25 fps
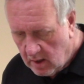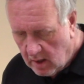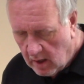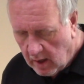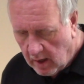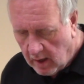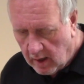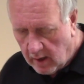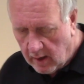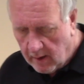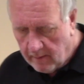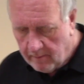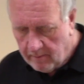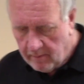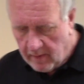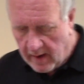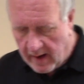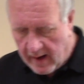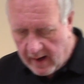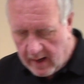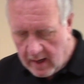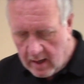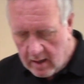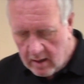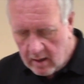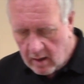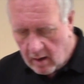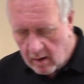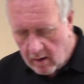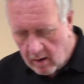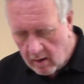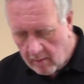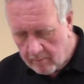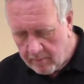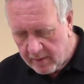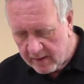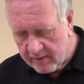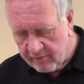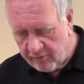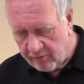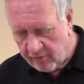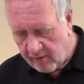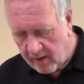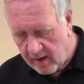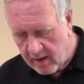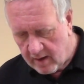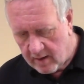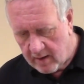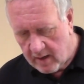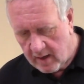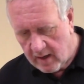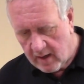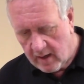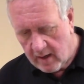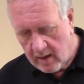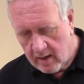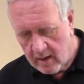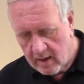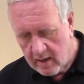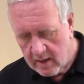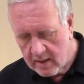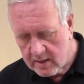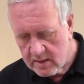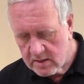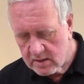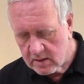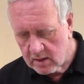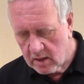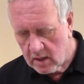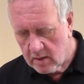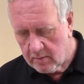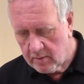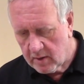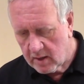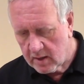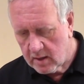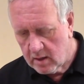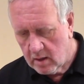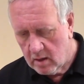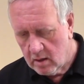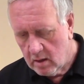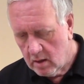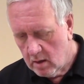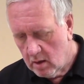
And our big friend there is going to be